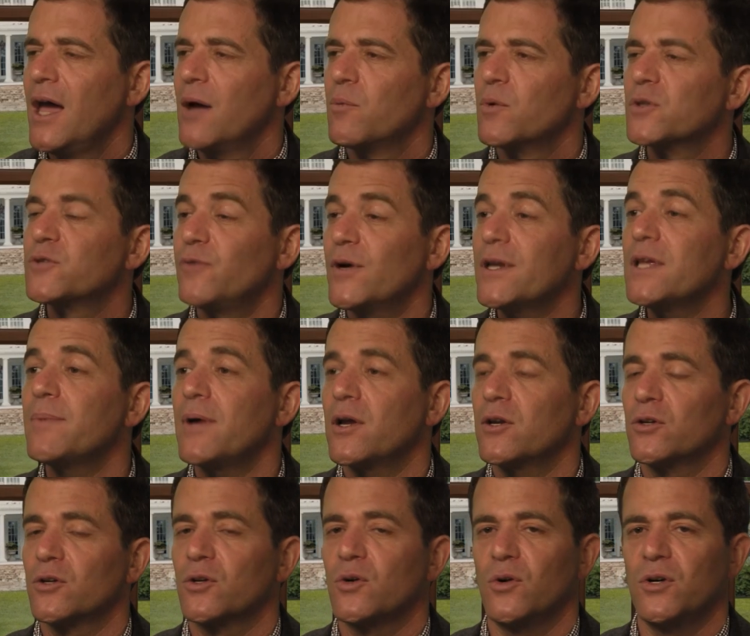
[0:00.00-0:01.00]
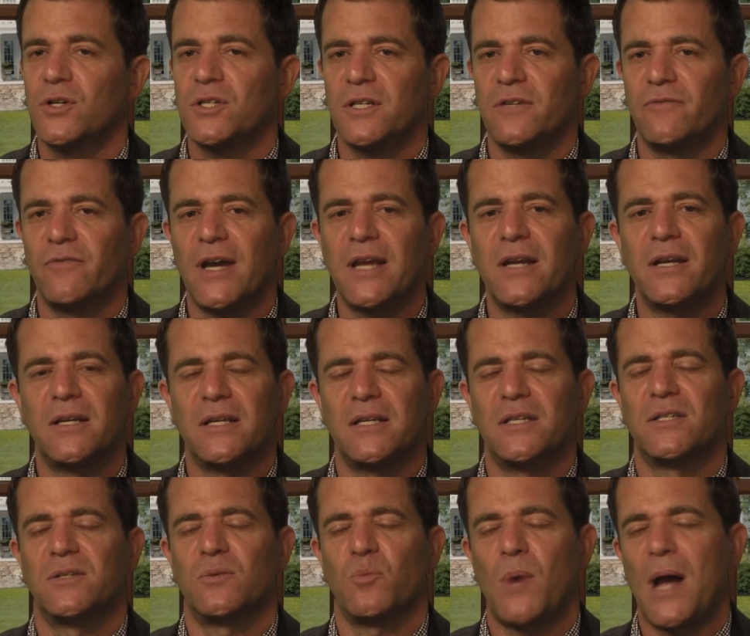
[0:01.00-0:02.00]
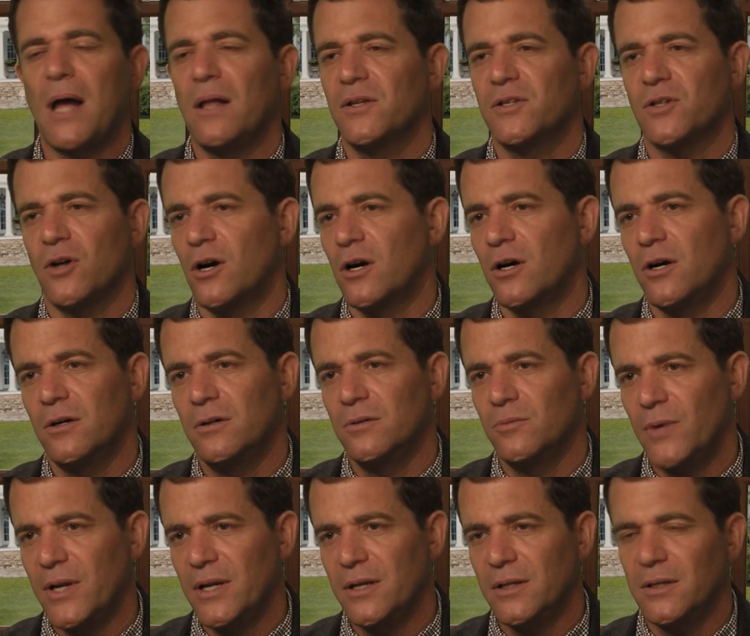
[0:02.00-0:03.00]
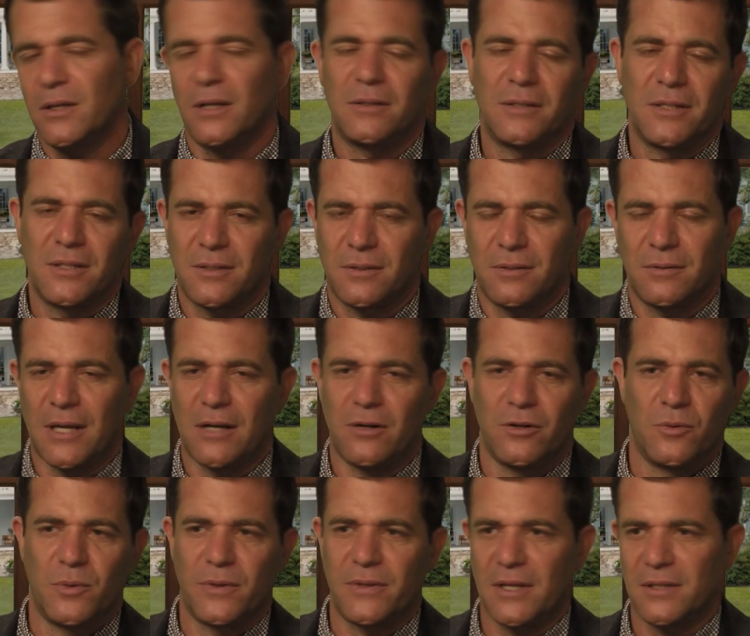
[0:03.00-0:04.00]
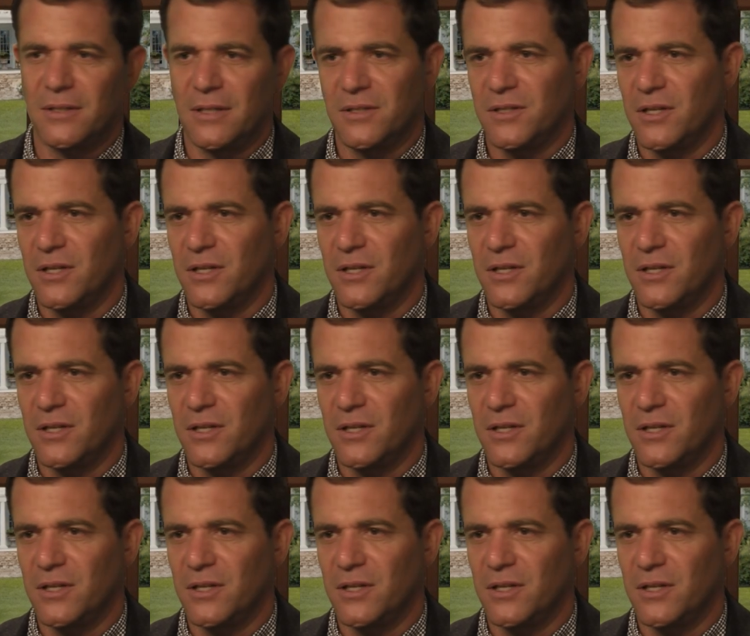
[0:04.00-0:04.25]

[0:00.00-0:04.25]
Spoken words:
What's funny about You're Cordially Invited is while it's R-rated, at least, I don't know what that is.